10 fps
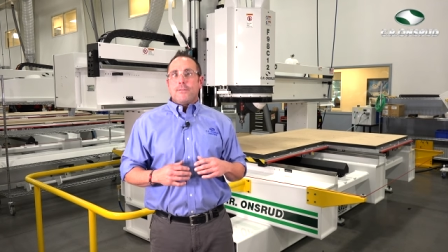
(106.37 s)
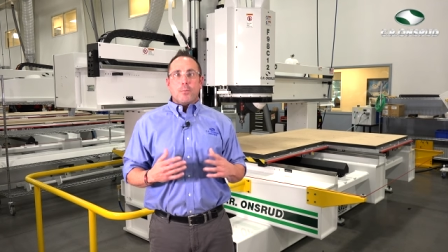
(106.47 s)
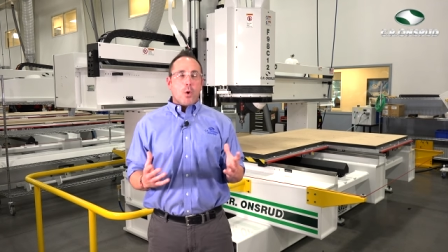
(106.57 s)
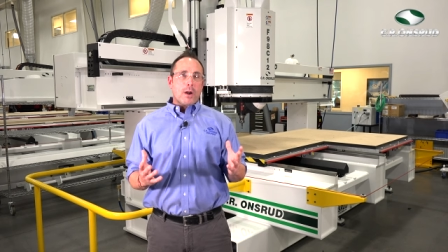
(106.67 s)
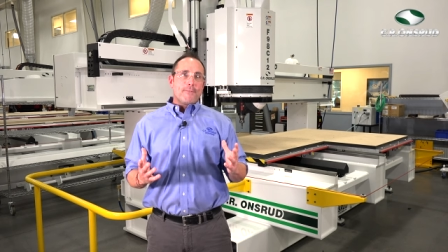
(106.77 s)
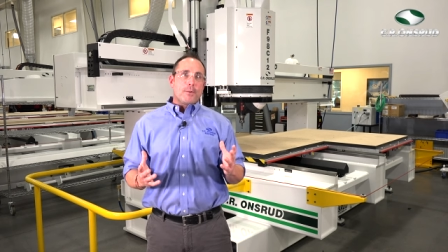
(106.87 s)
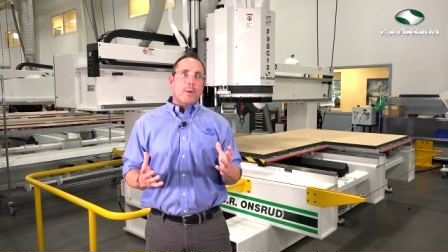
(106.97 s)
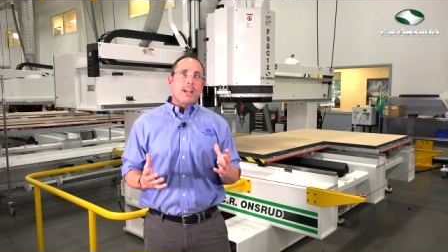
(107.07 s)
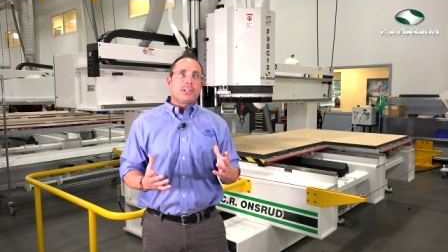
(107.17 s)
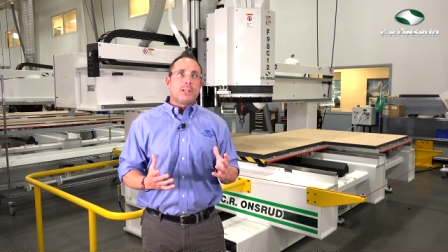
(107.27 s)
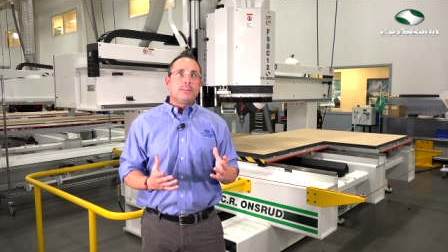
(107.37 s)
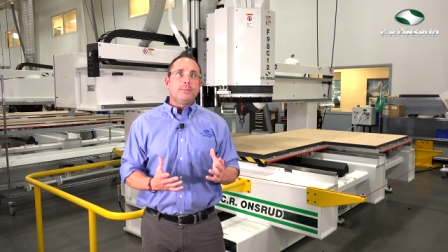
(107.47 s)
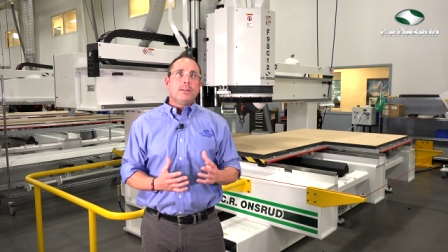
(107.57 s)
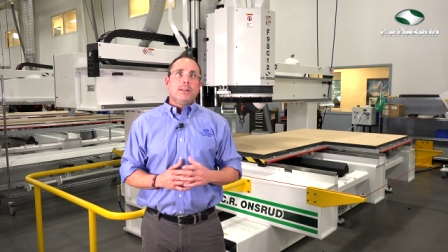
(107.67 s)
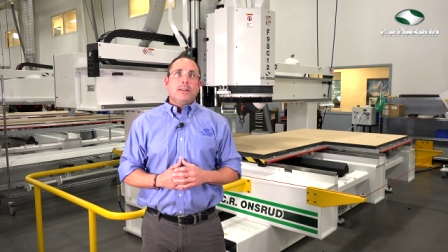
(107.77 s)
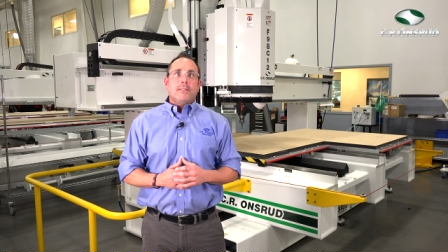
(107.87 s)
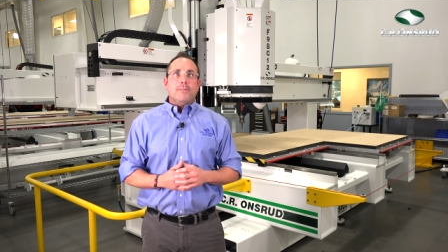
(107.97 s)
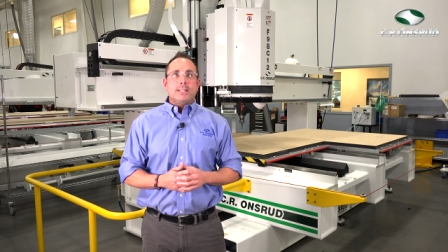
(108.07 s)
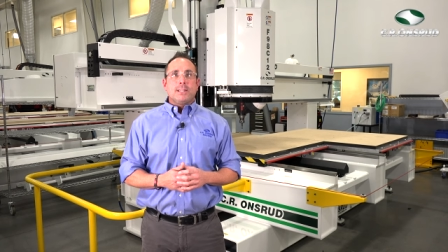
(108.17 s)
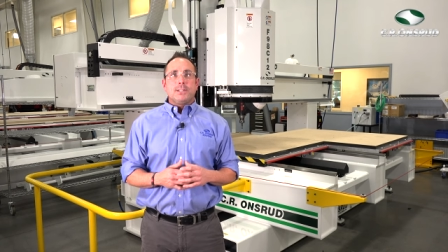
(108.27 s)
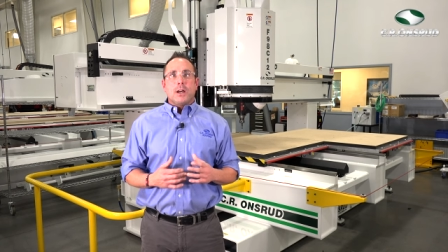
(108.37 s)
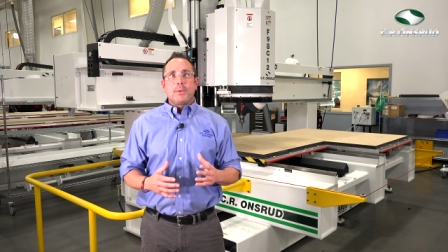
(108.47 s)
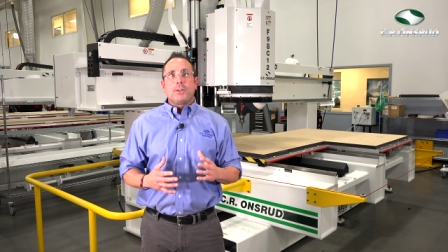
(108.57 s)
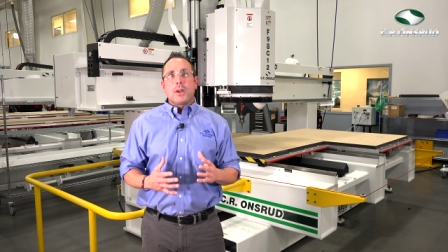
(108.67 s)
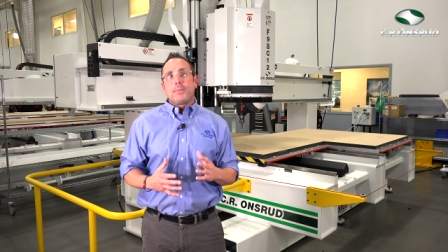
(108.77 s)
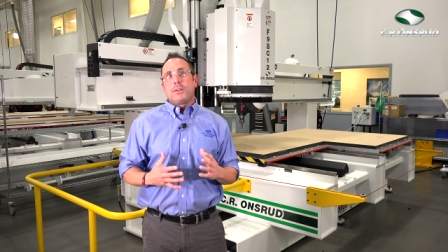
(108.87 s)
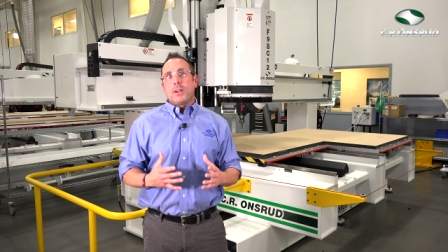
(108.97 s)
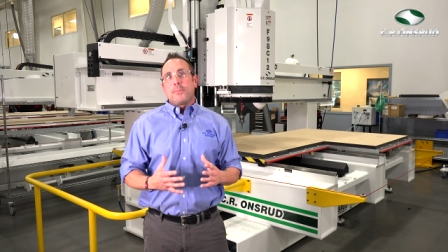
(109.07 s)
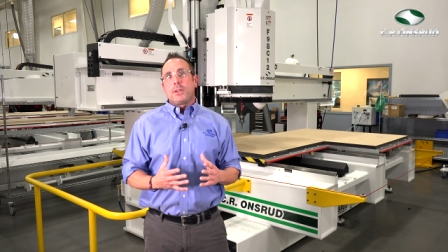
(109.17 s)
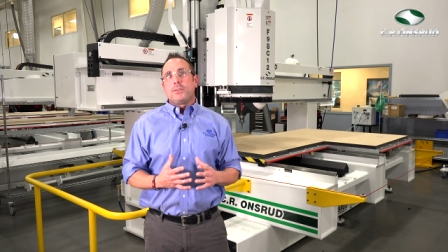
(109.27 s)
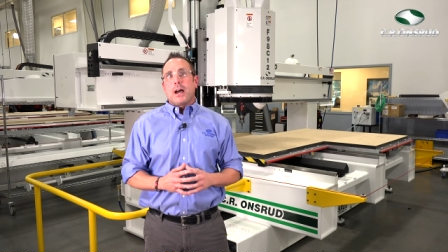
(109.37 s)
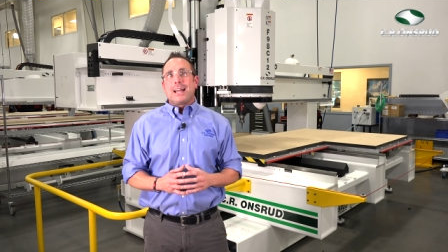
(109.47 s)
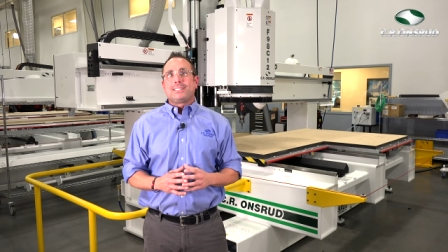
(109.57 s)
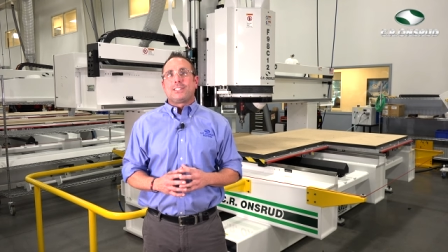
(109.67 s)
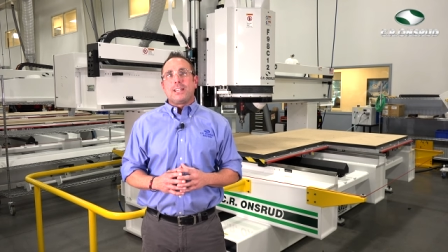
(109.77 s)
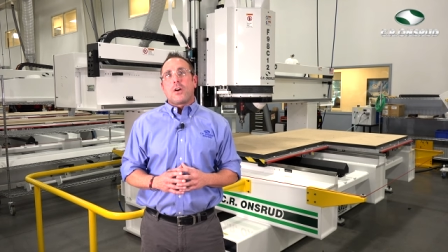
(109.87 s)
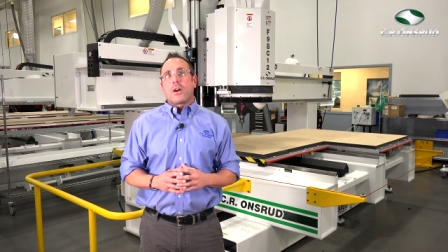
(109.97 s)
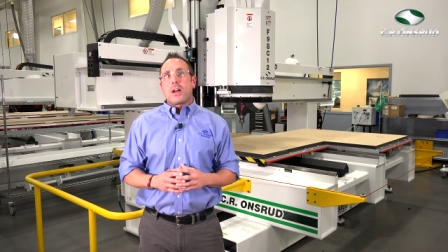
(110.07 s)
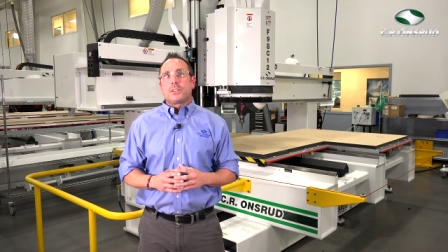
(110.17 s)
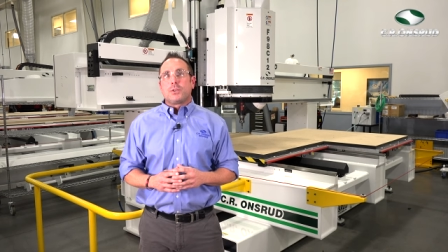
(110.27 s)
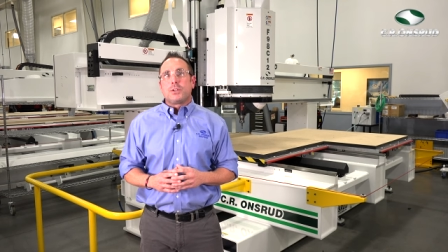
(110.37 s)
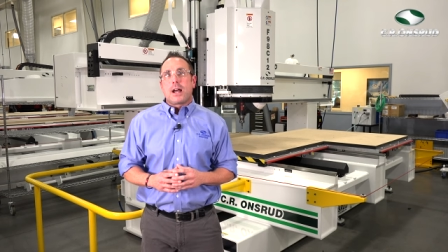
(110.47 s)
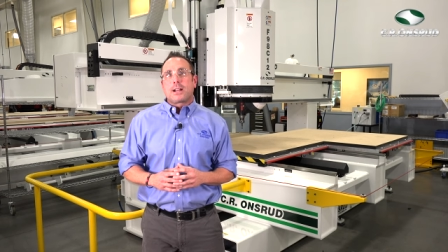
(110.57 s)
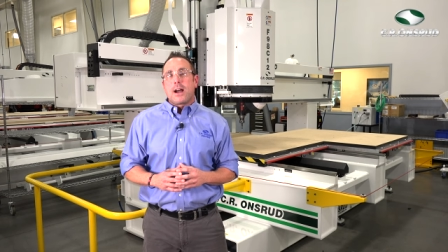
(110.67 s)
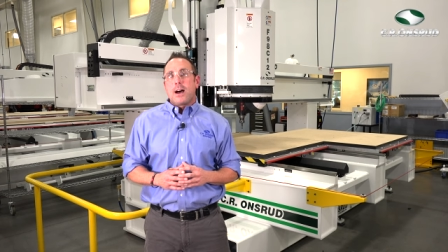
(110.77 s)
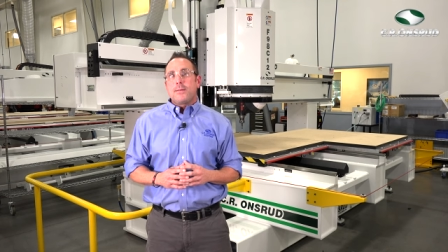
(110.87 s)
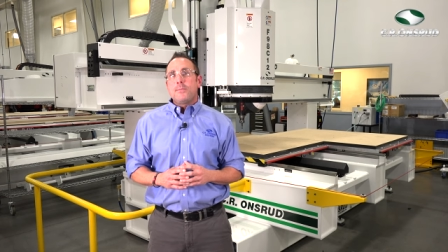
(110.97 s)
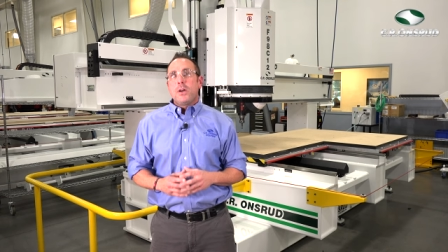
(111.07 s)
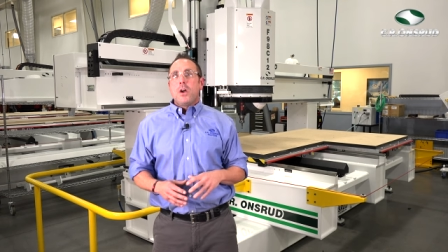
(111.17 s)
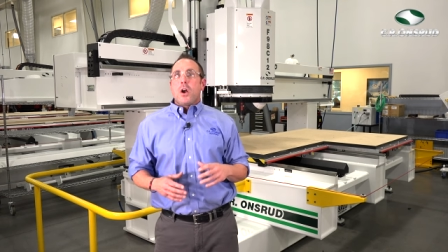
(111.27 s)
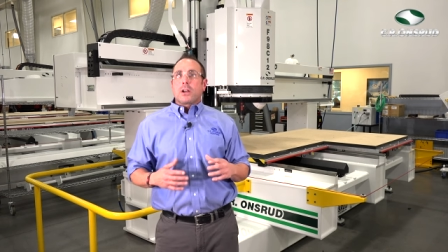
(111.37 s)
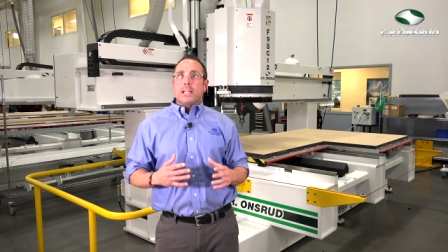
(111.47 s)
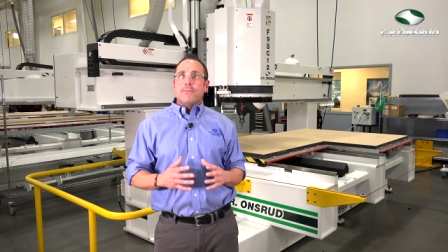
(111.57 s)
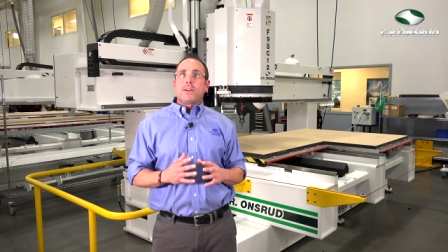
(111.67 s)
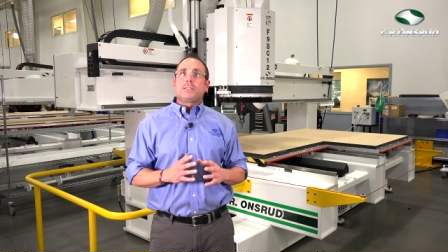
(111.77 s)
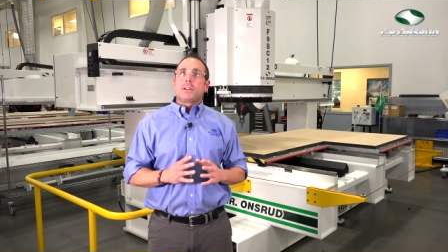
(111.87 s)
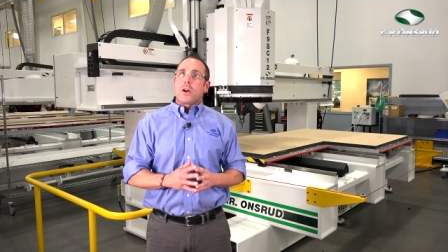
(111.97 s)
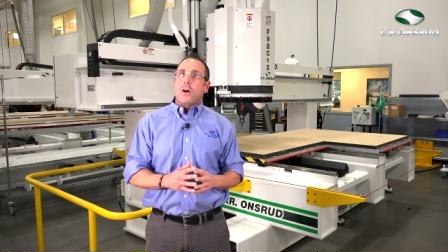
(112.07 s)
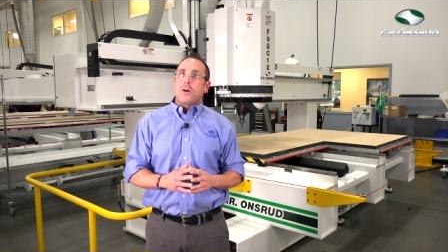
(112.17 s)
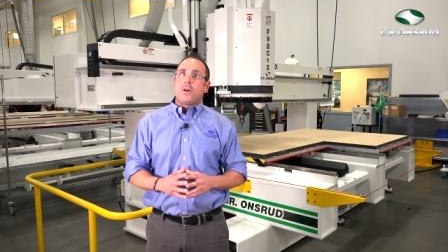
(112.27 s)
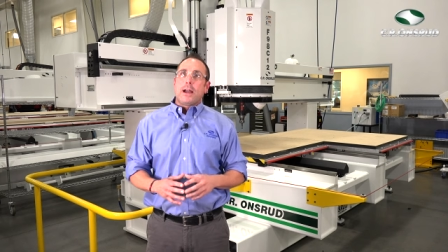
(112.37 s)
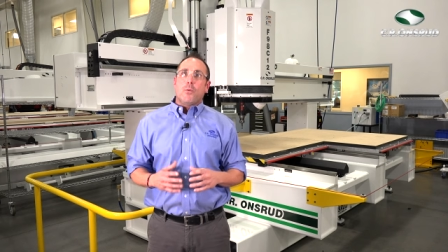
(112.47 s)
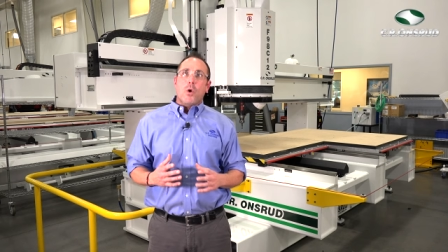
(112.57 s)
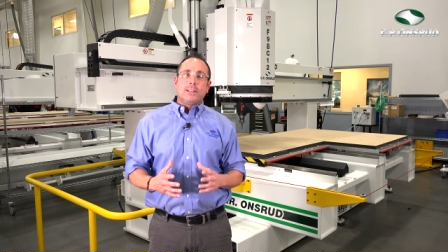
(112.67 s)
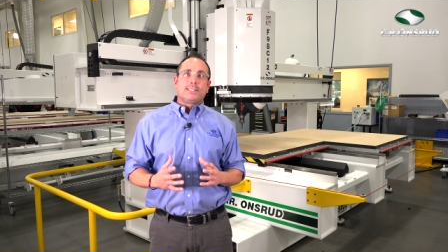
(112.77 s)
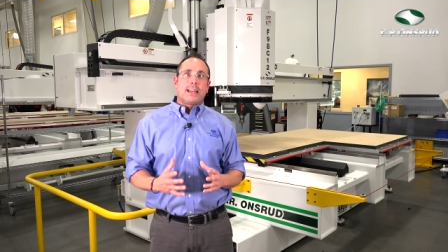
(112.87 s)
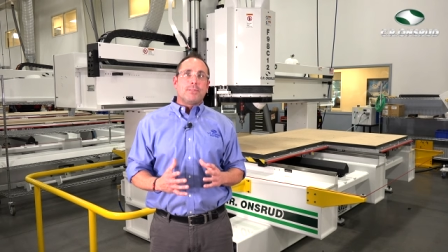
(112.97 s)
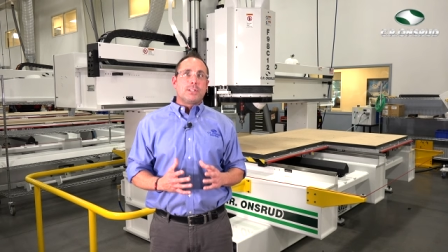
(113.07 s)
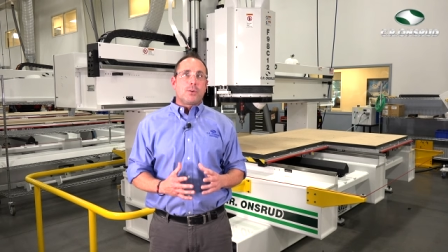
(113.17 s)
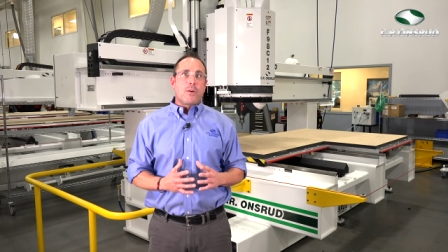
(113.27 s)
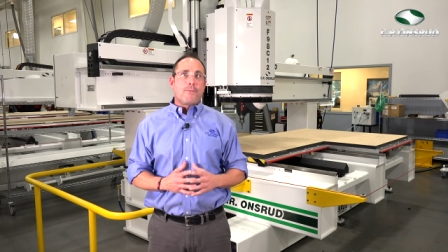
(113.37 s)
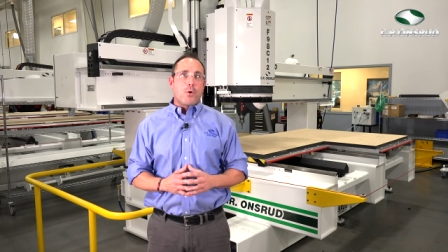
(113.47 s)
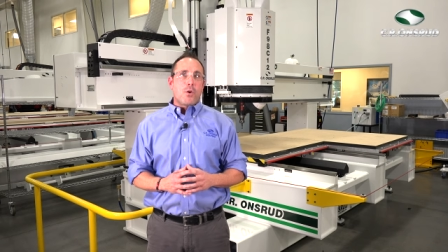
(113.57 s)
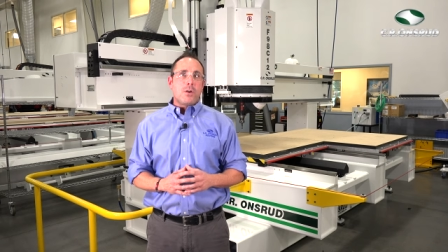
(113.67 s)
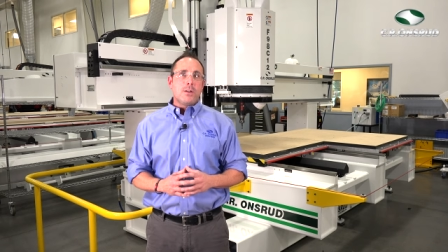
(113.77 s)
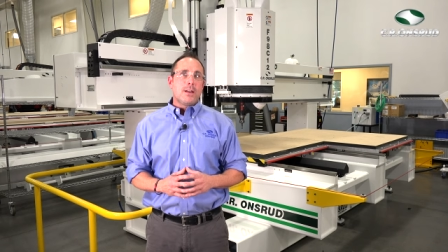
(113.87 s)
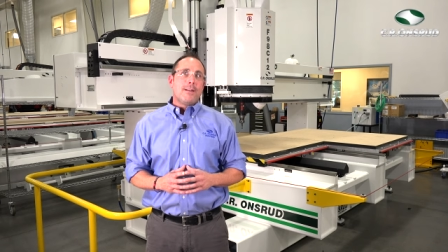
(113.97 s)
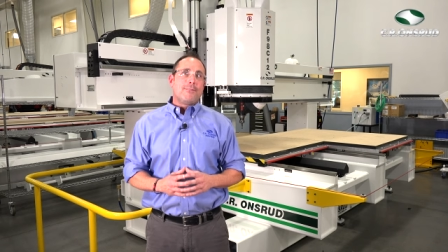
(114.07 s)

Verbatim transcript: For more information, Visit www.cronsrud.com or give us a call at 1704